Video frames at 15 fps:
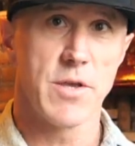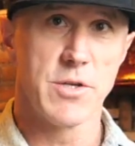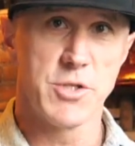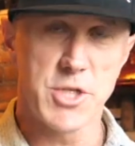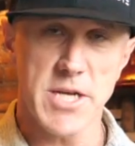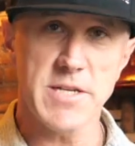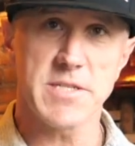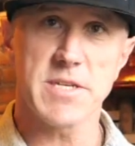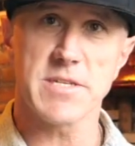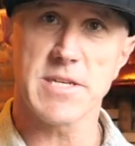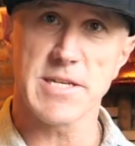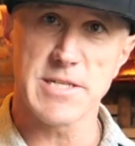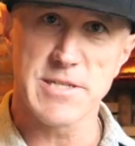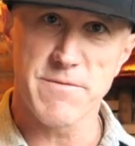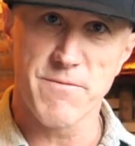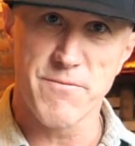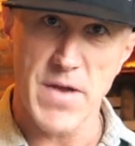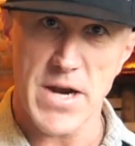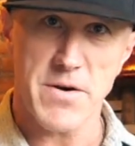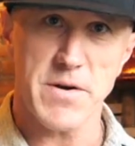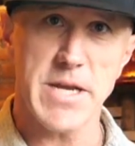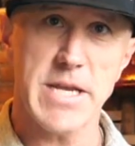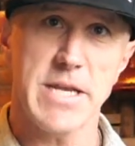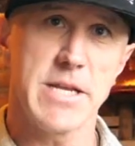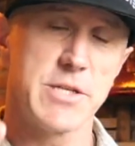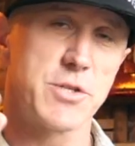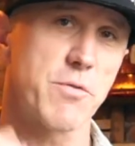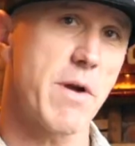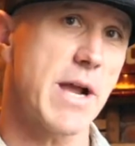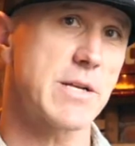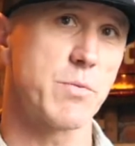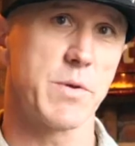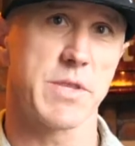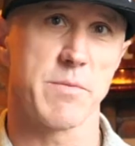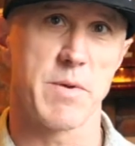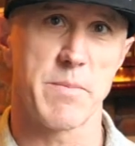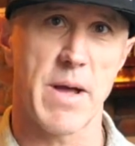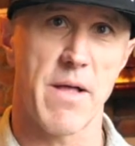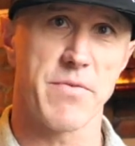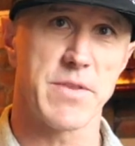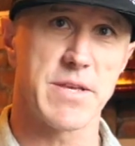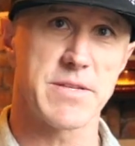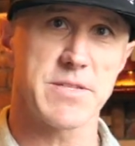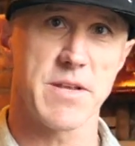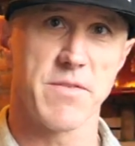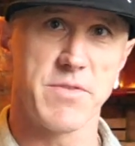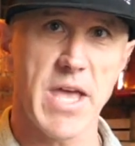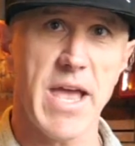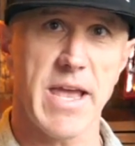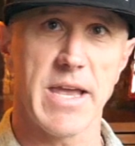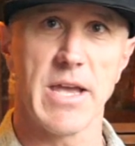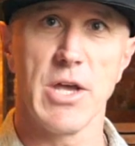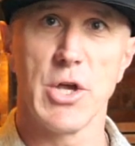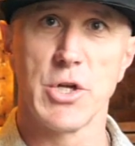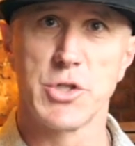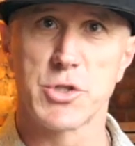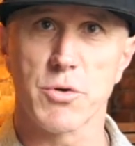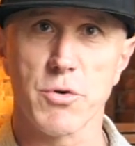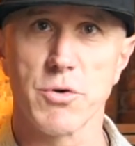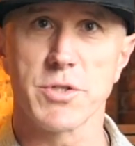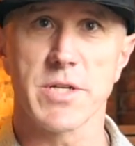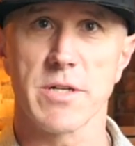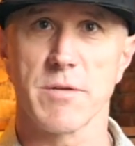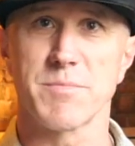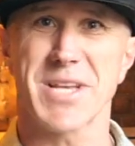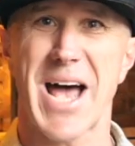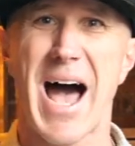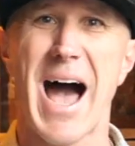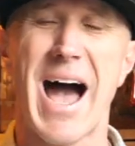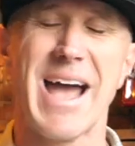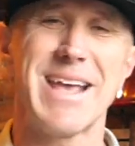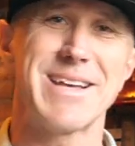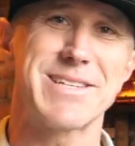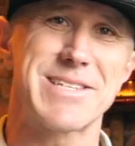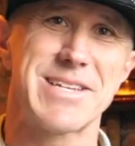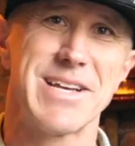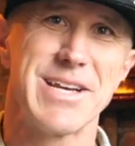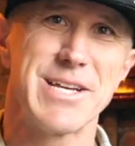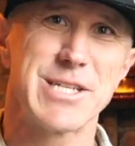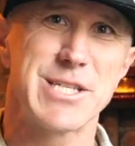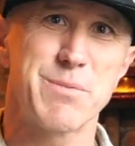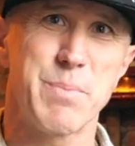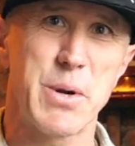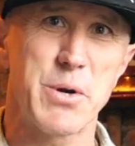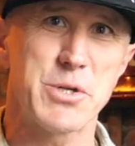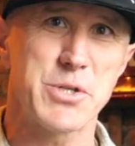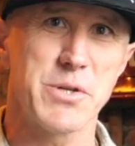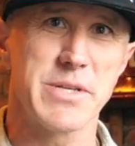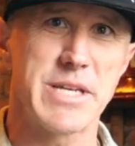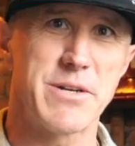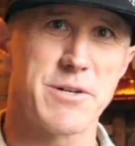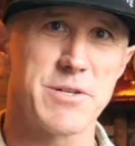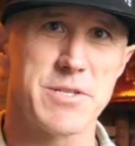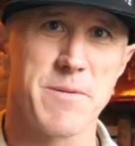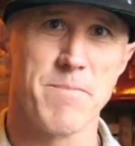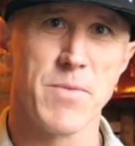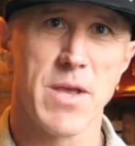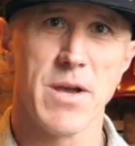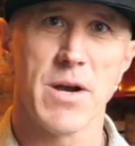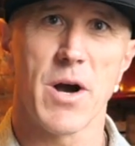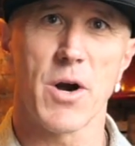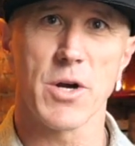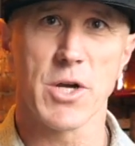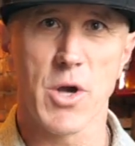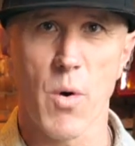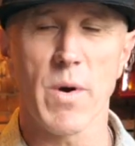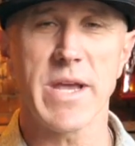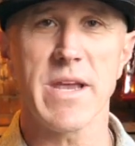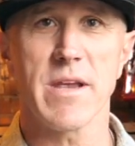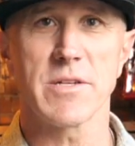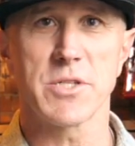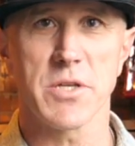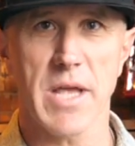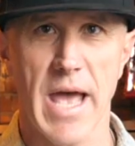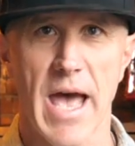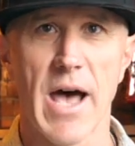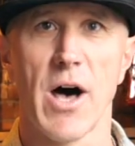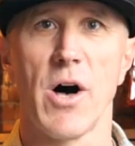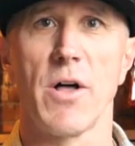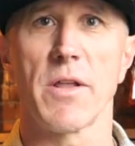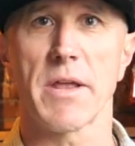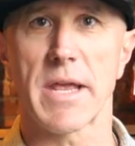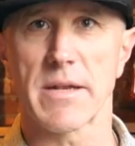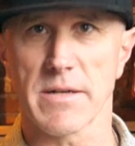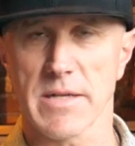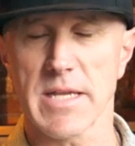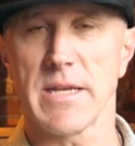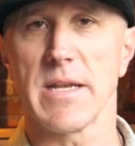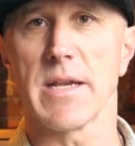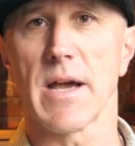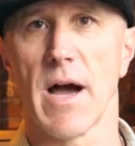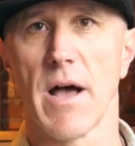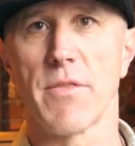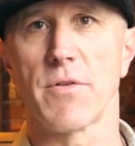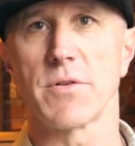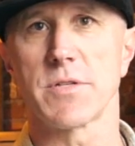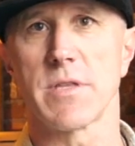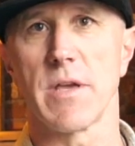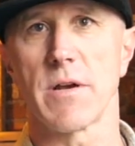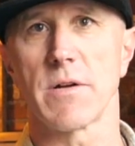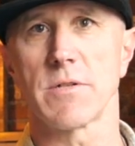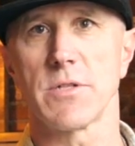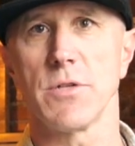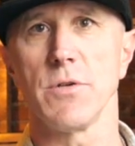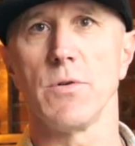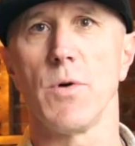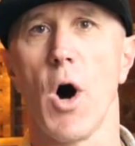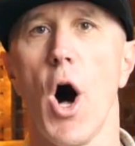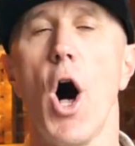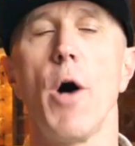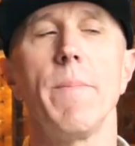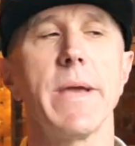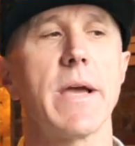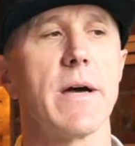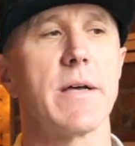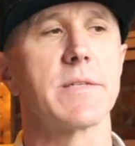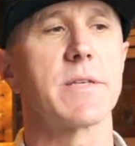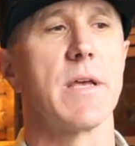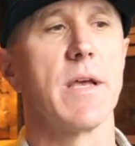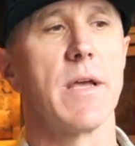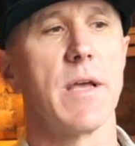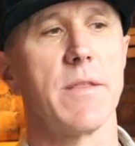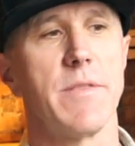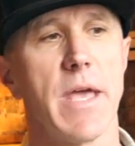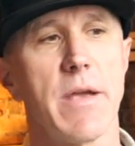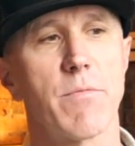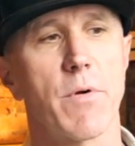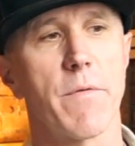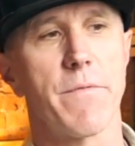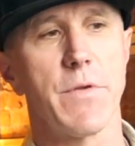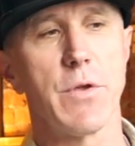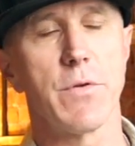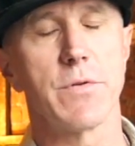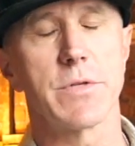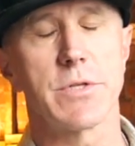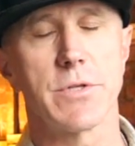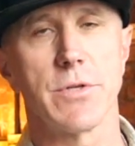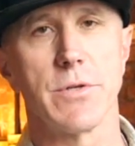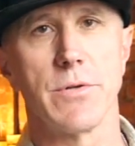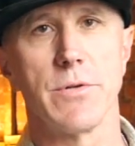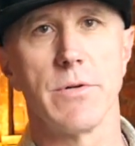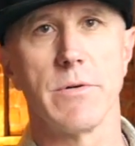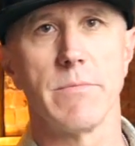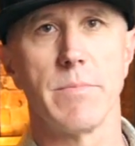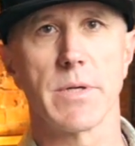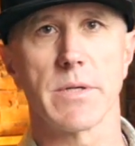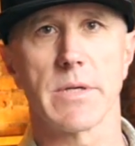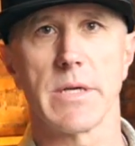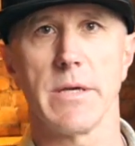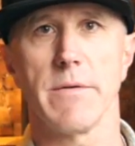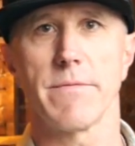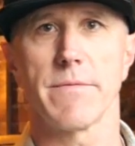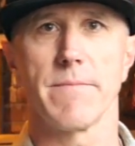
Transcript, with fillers: Jesus is very direct with them about this. They, Jerusalem's highest spiritual leaders, are going to hell and leading others there too, all because they refuse to believe.